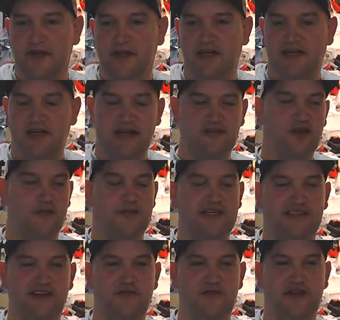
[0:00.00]
It's gonna be
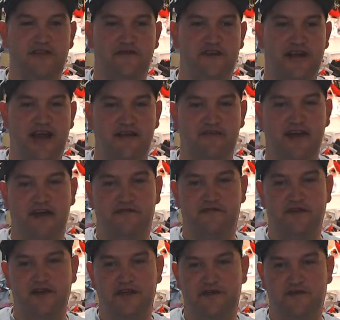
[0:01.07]
so different having that
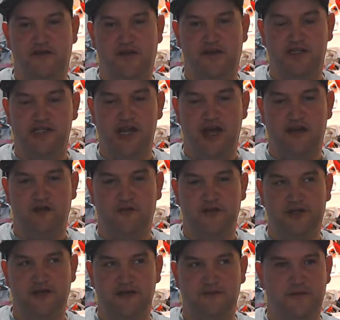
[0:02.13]
footage for our channel
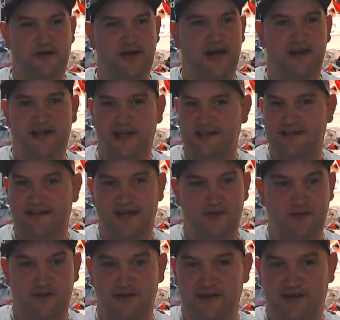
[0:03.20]
because we're not, like I said,
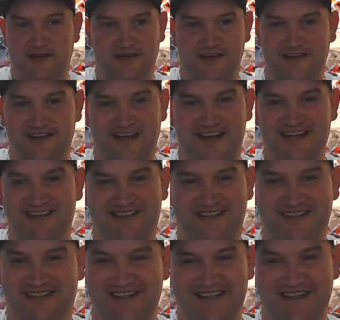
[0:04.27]
you're not used
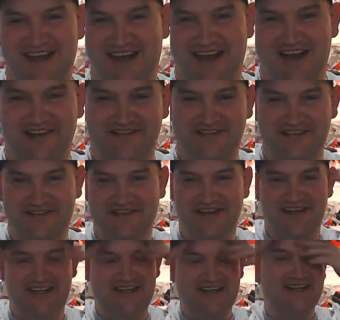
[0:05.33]
to seeing that out of us,
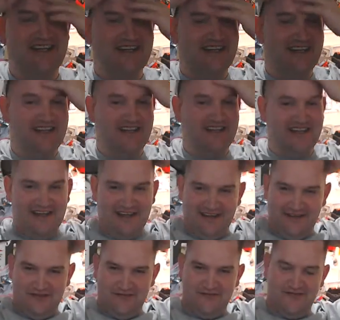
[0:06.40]
right?
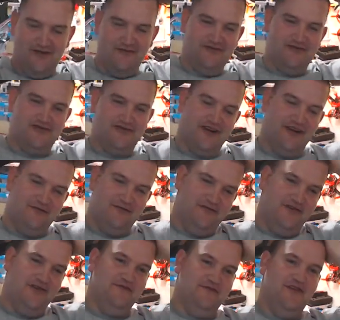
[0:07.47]
Road trip,
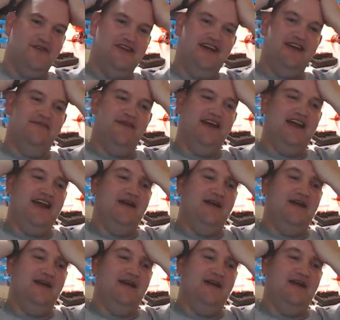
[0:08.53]
film all that, man. I got